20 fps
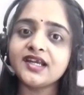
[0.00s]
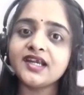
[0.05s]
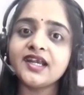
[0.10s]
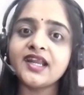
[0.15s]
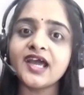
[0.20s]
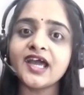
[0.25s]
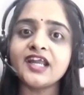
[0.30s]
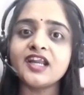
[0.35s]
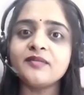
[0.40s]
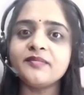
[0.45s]

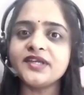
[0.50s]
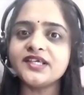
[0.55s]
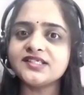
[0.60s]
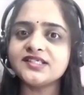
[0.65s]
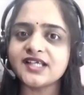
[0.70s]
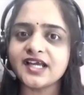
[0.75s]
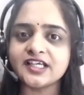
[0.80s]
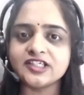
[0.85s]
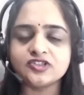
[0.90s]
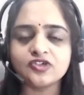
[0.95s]
dynamic
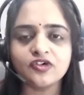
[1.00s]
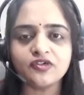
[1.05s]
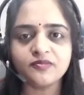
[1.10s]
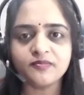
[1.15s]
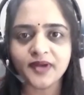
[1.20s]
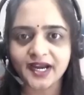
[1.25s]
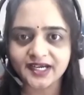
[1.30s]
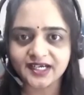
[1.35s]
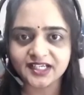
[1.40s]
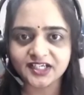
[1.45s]
size of
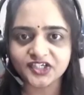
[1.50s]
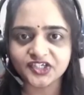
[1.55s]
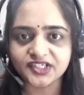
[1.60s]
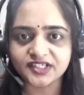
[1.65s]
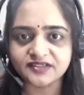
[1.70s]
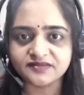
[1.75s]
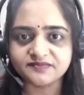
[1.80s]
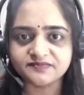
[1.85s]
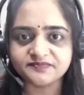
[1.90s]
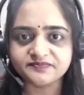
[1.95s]
partition.